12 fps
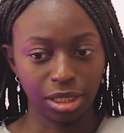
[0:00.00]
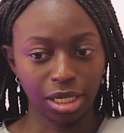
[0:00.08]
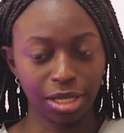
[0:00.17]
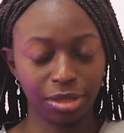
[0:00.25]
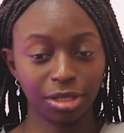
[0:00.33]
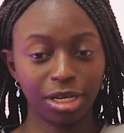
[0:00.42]
I
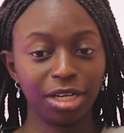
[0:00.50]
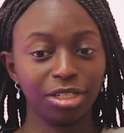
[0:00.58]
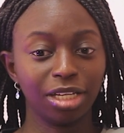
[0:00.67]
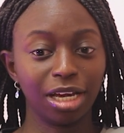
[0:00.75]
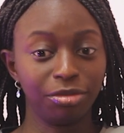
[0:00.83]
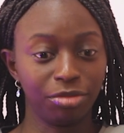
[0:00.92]
think I
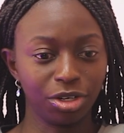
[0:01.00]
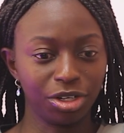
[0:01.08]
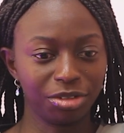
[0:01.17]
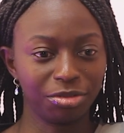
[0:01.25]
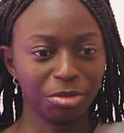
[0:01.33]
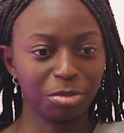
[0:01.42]

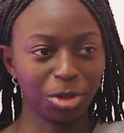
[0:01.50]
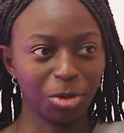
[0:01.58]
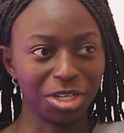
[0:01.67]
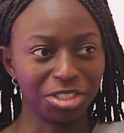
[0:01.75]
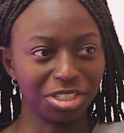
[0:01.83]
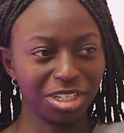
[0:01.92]
diverted from the
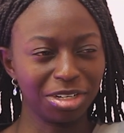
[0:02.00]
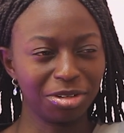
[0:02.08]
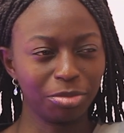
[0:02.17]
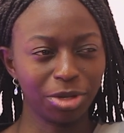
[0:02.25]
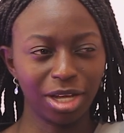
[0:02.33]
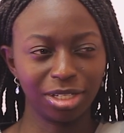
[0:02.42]
question,
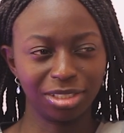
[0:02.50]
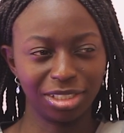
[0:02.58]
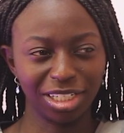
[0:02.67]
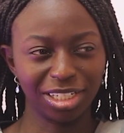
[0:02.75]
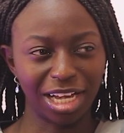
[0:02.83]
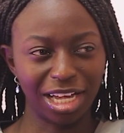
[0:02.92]
but I
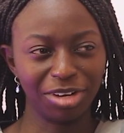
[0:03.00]
did kind